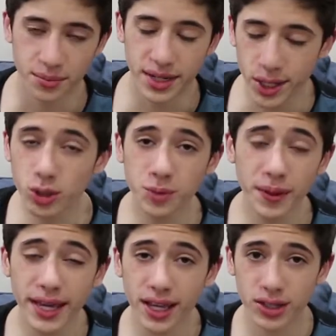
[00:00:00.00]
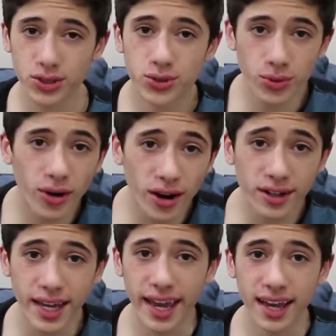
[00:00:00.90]
But he was playing
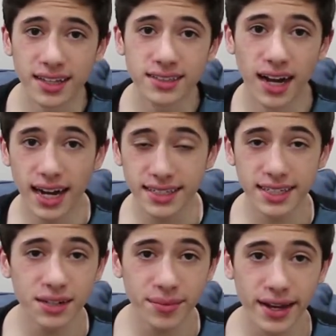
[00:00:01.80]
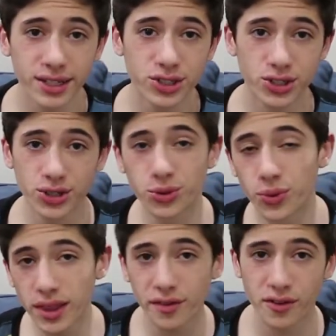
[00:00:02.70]
Zork, and I did manage to
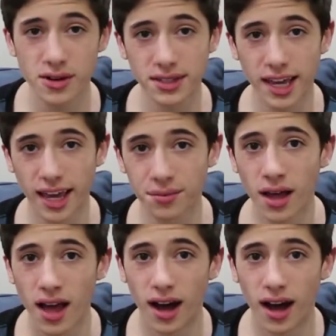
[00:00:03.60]
win the first game,